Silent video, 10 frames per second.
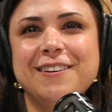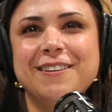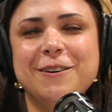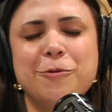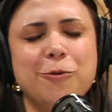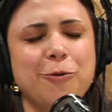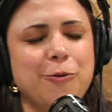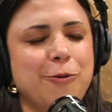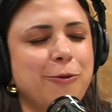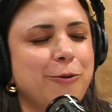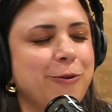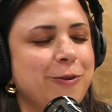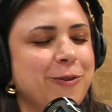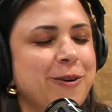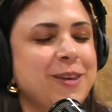Oh.
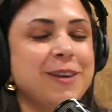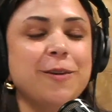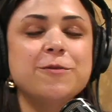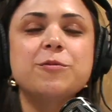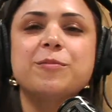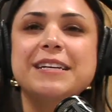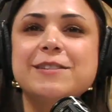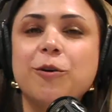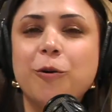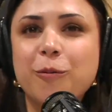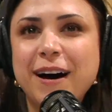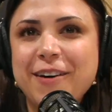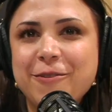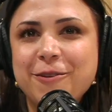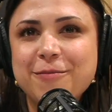You have to replace the whole
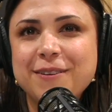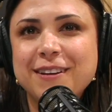bathroom?